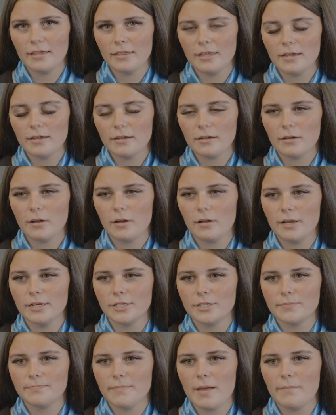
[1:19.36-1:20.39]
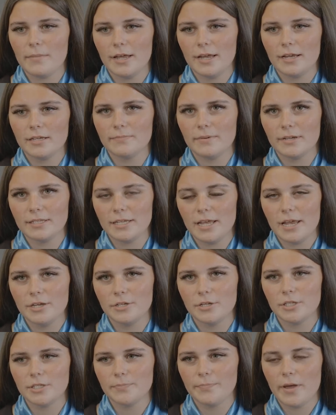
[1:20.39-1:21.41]
think college has met my
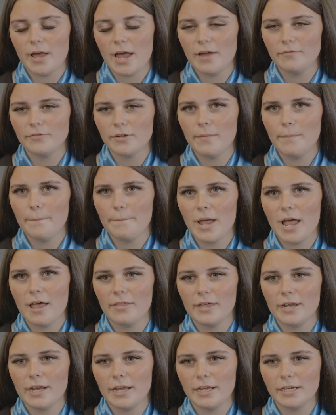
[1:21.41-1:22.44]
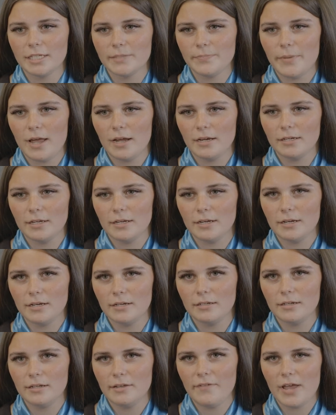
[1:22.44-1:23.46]
expectations, but I've done better than I expected,
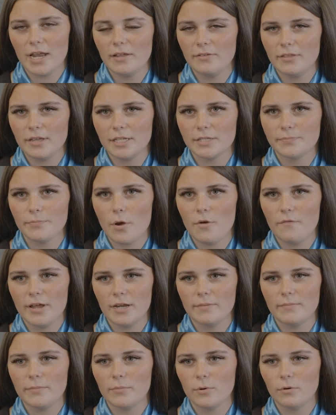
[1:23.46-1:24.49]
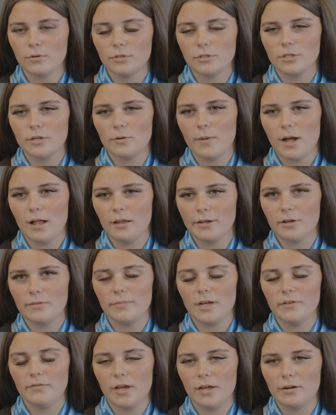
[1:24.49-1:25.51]
and if anything it's motivated me more to do well now in
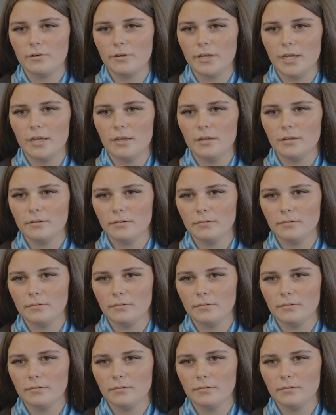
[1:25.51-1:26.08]
my final year.